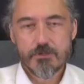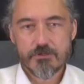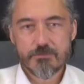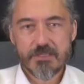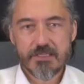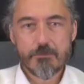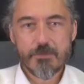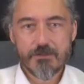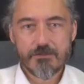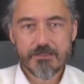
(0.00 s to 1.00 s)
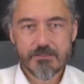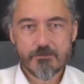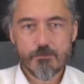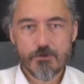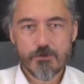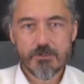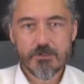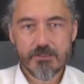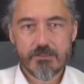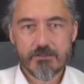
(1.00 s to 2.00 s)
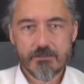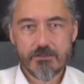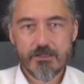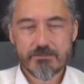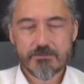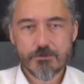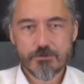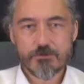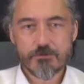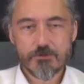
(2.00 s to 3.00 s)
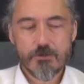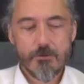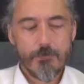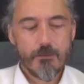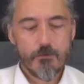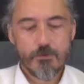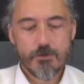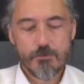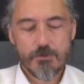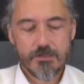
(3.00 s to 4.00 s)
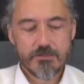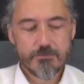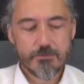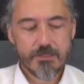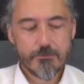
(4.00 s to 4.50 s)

speak about a little more in the last module, when we speak